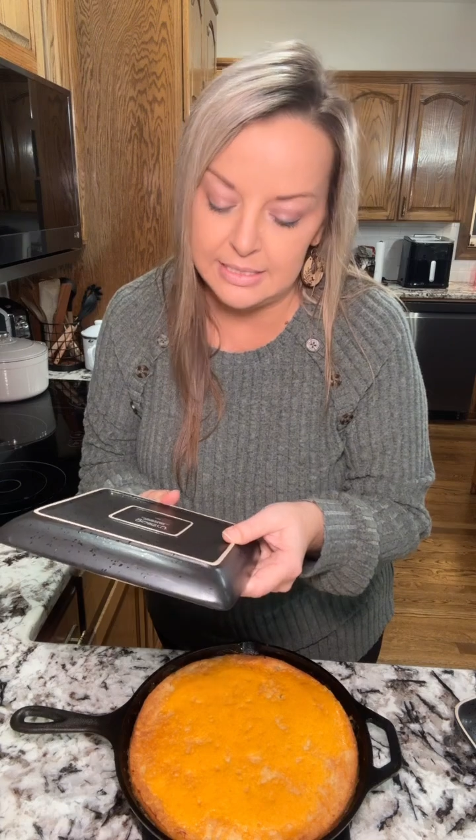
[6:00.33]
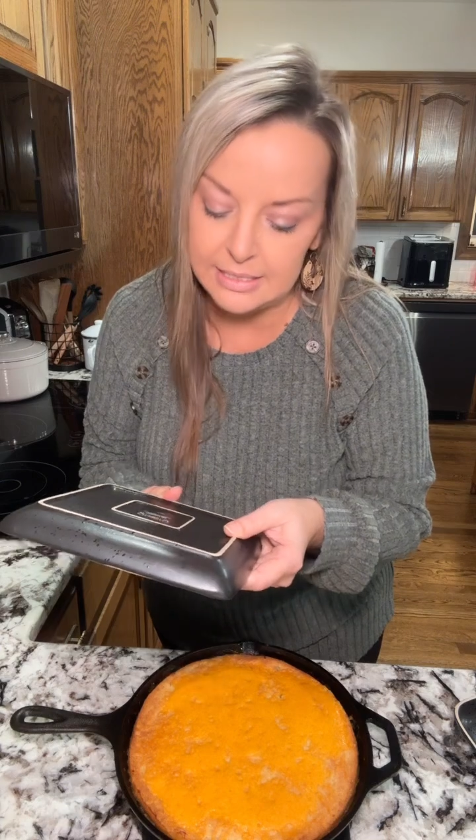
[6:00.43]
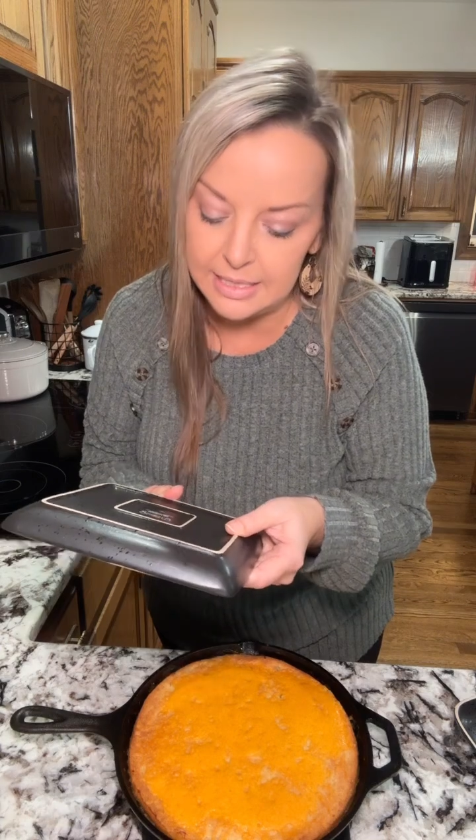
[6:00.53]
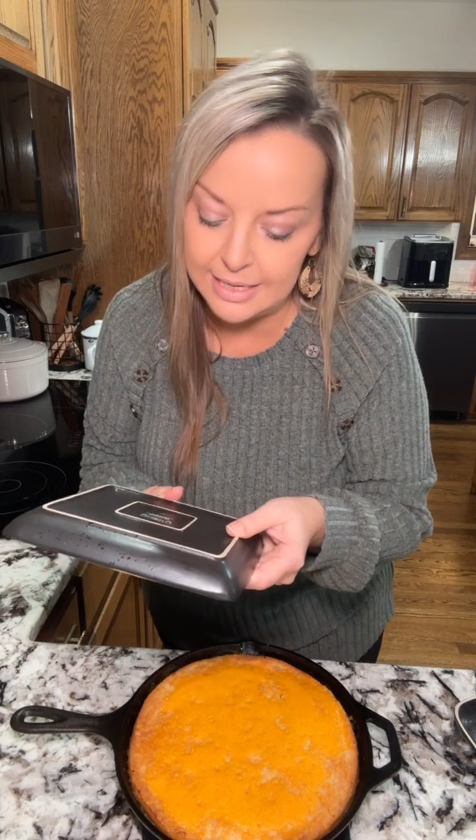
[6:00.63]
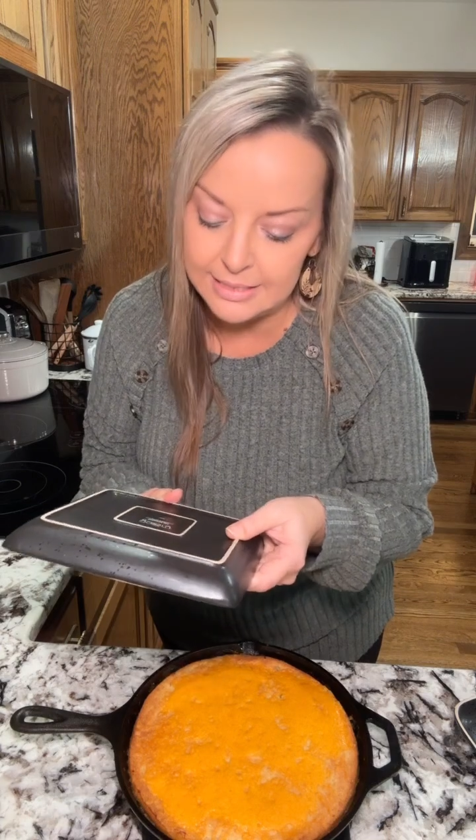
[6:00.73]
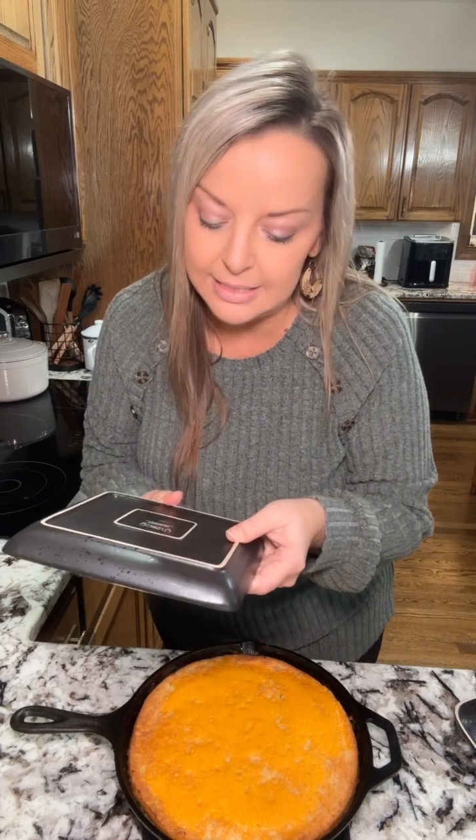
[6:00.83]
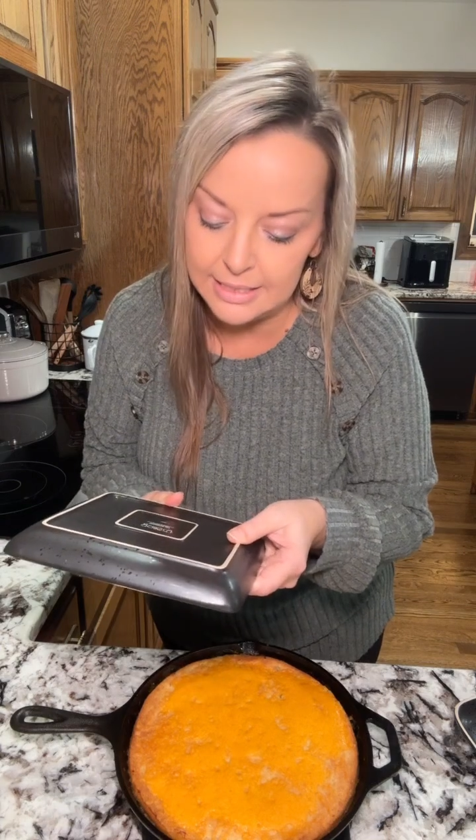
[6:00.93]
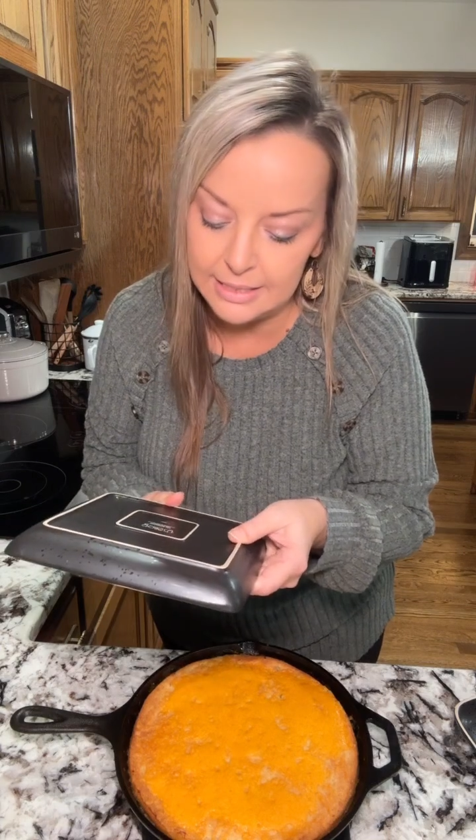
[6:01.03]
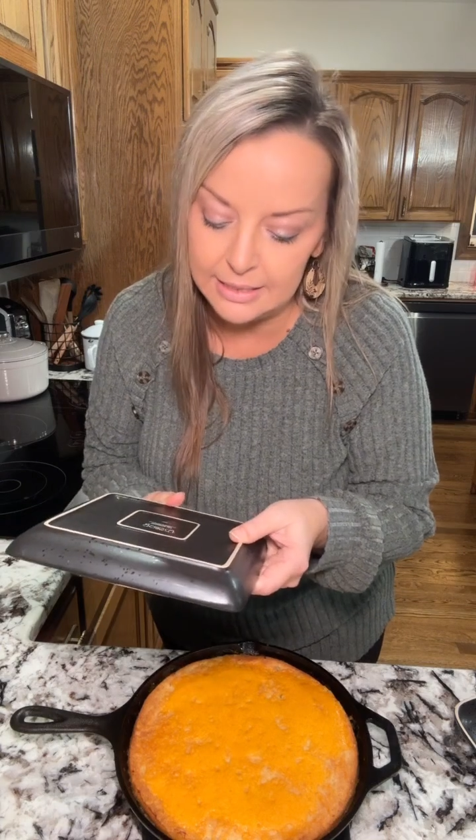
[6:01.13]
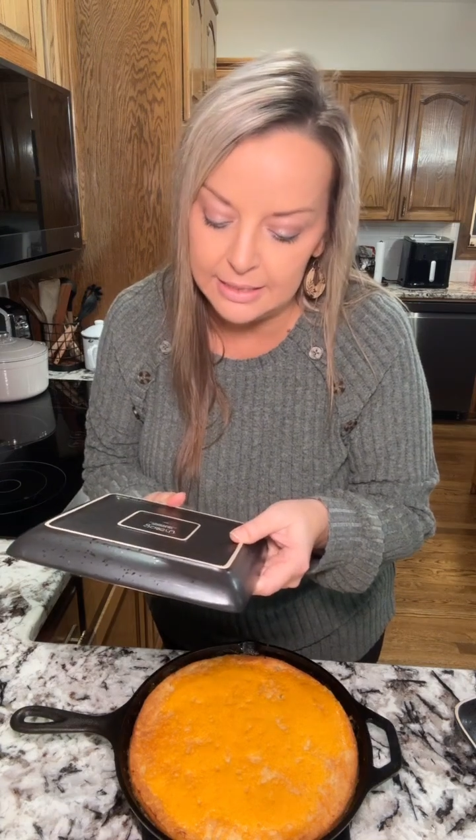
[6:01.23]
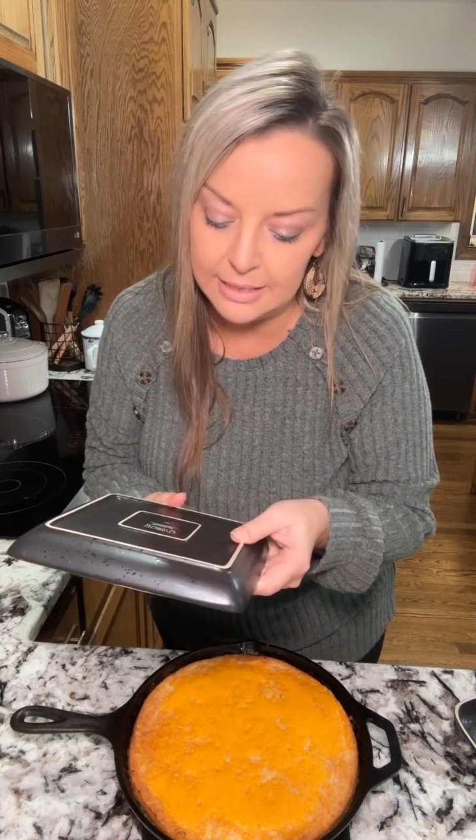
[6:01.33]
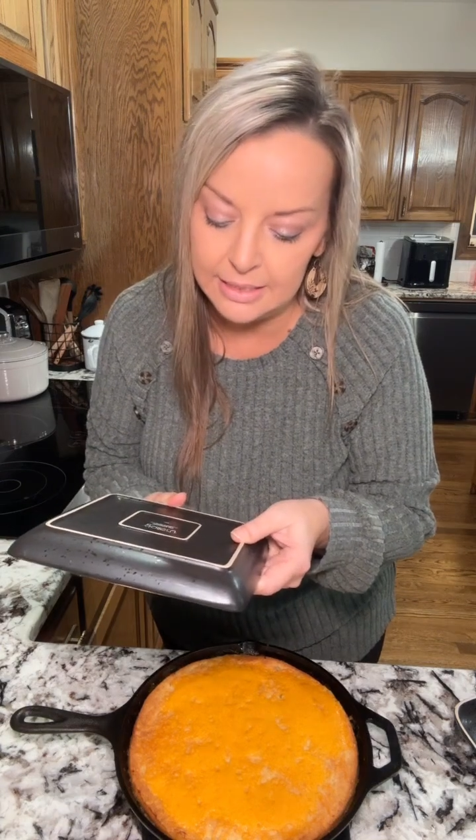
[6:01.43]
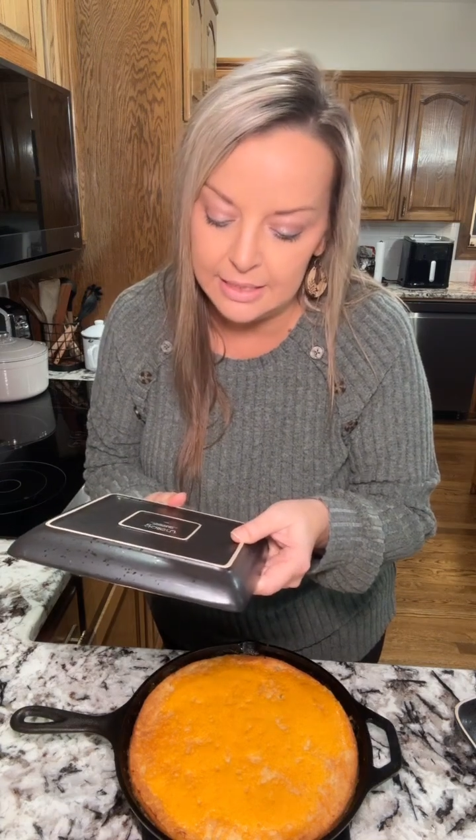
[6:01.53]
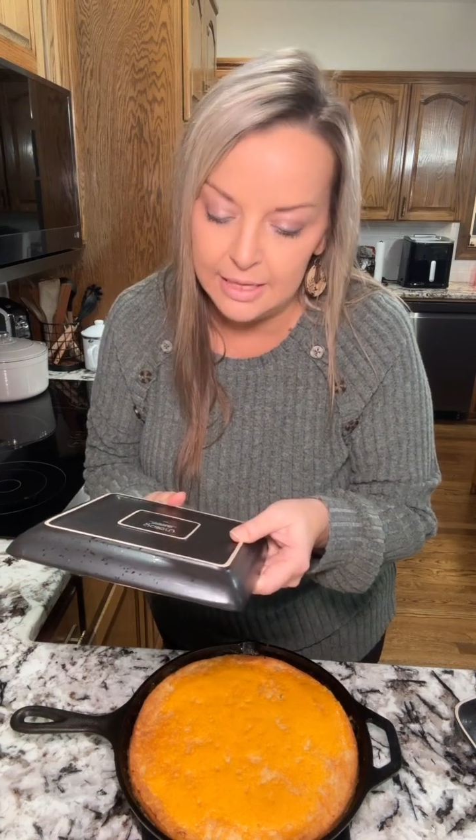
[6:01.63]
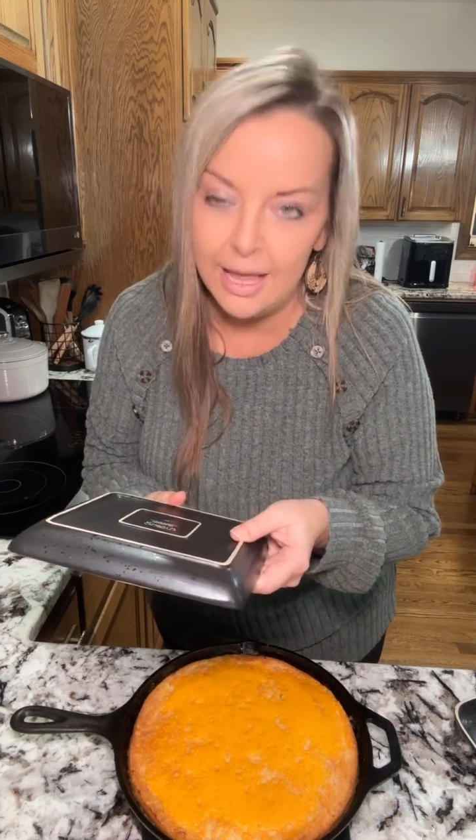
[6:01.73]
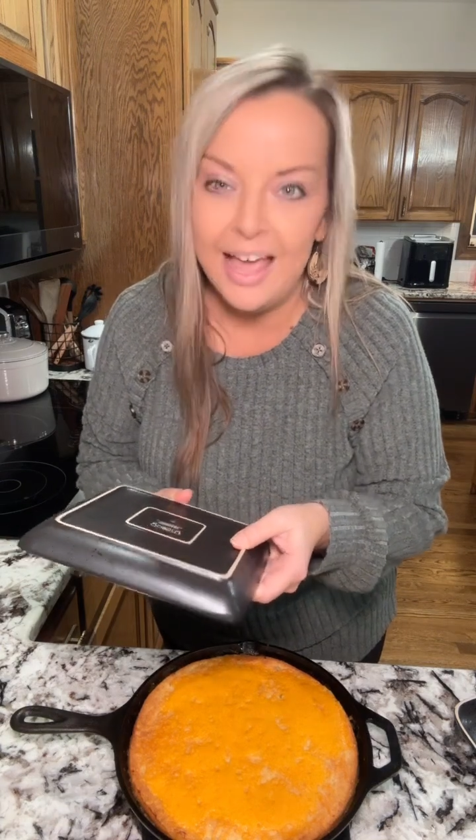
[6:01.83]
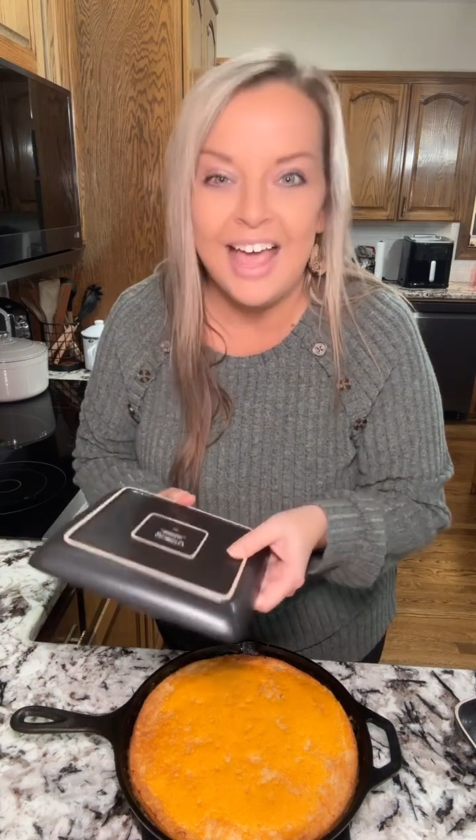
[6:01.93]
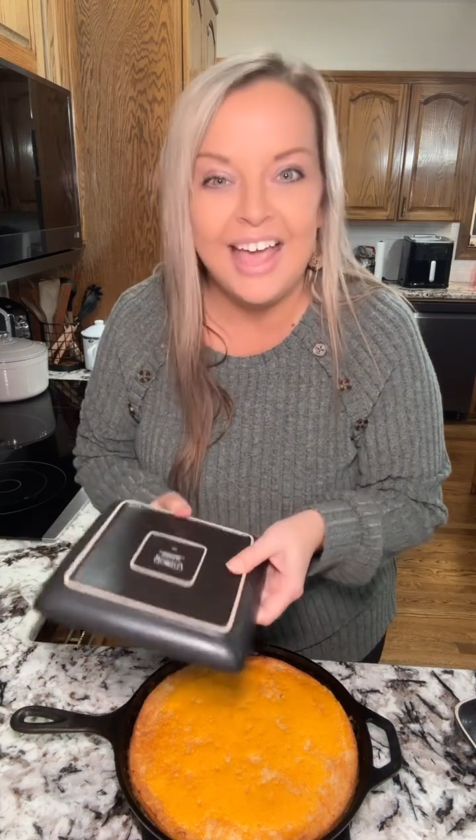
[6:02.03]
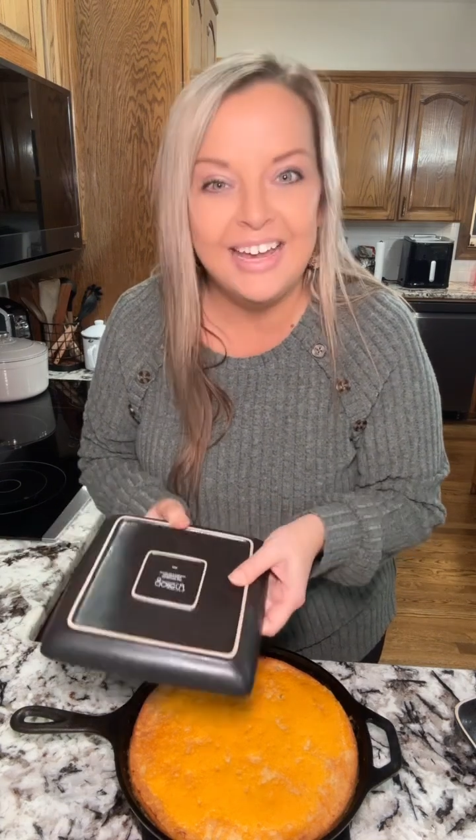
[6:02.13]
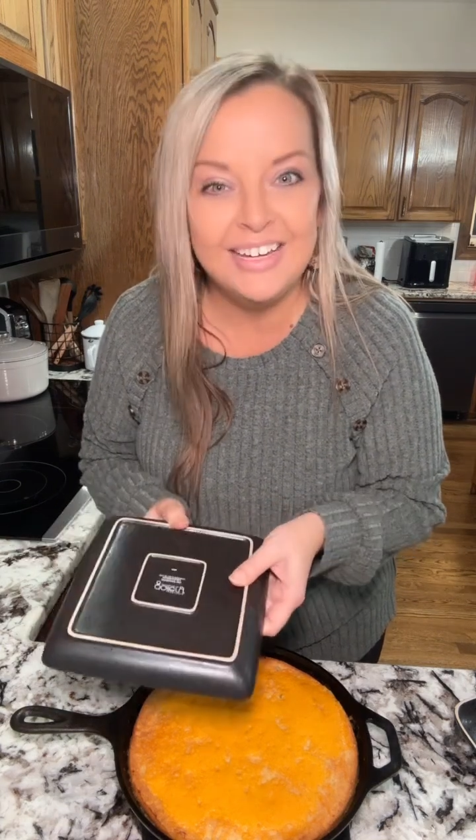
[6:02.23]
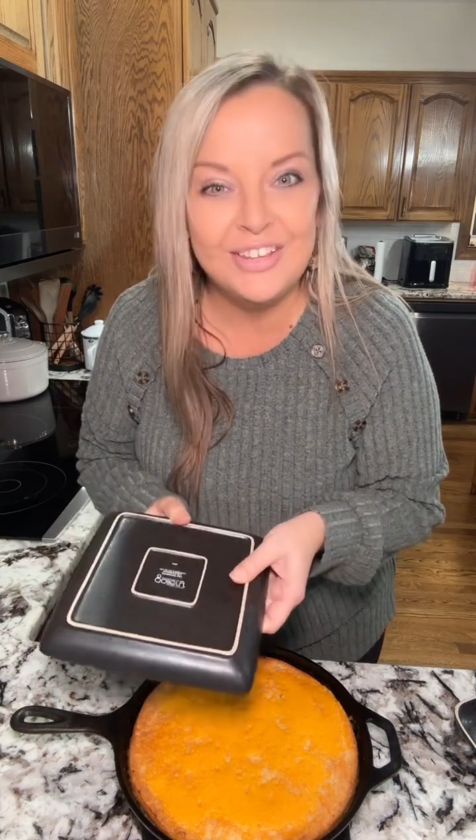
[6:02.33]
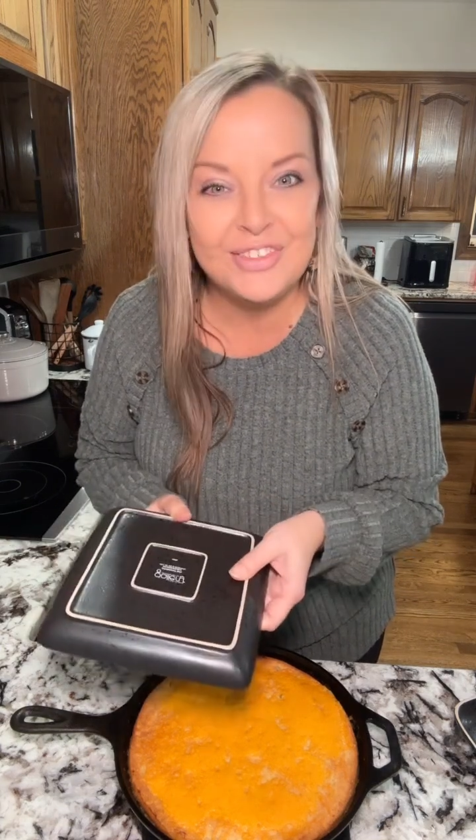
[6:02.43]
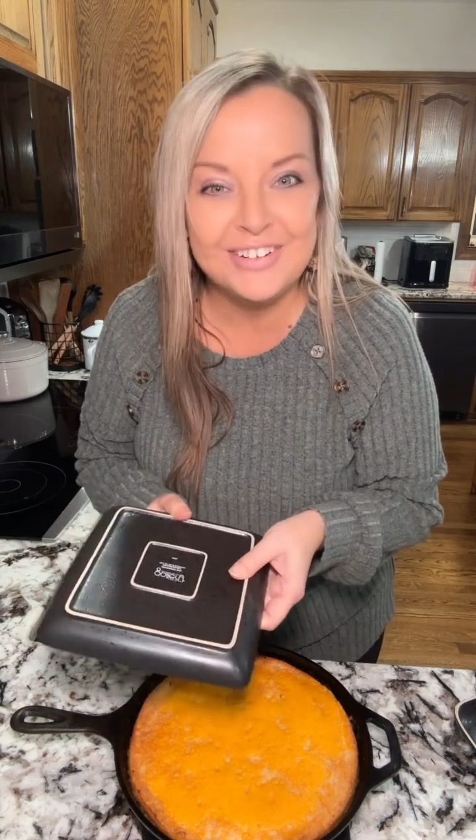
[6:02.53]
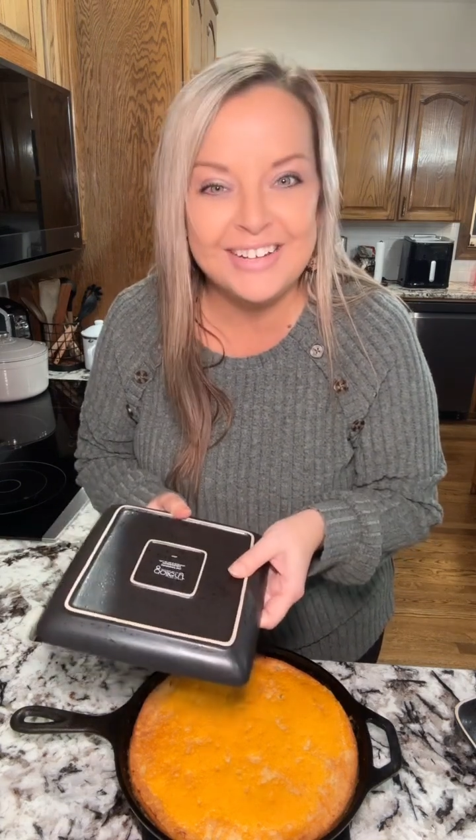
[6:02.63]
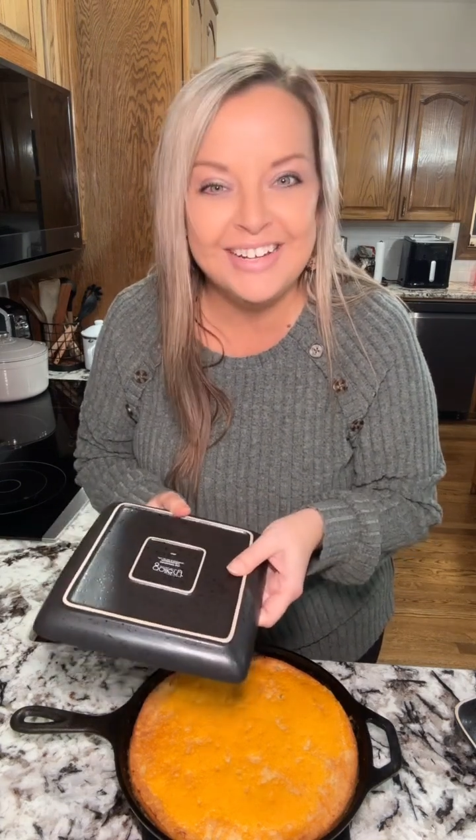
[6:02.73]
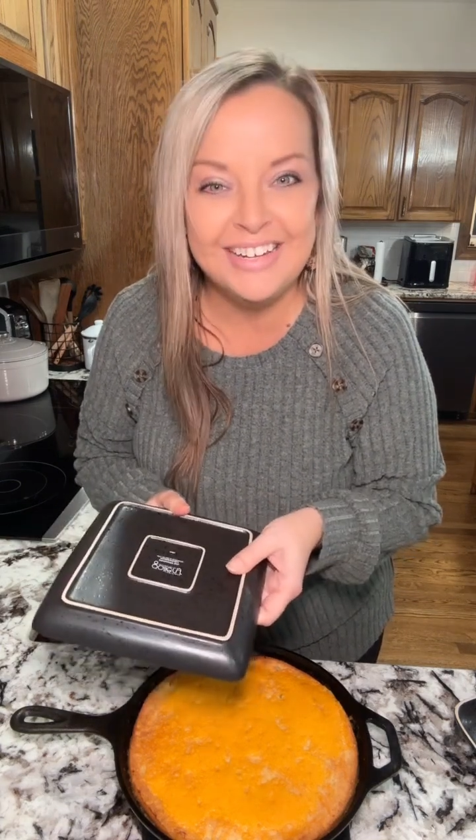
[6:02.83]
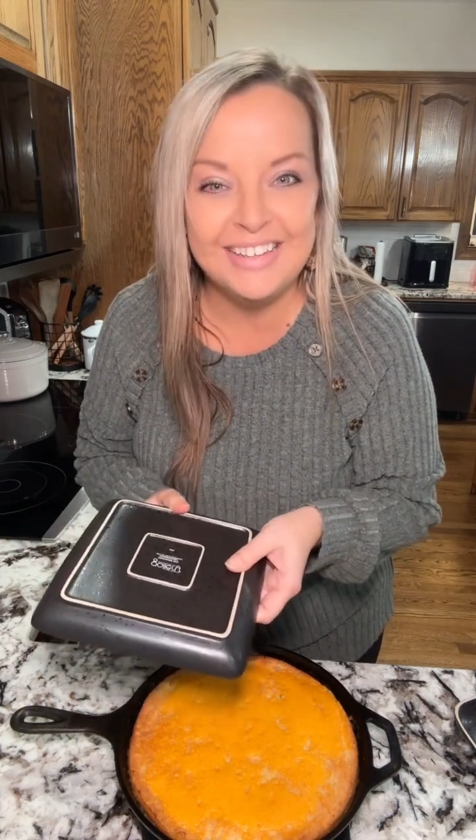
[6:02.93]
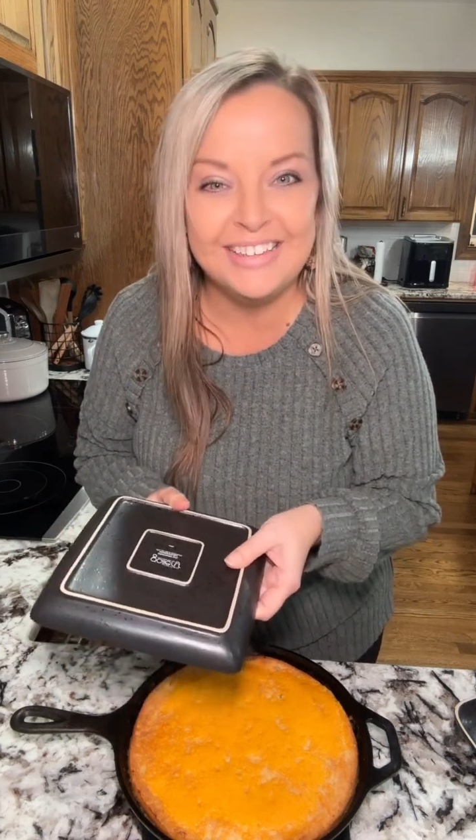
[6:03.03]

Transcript: 1983,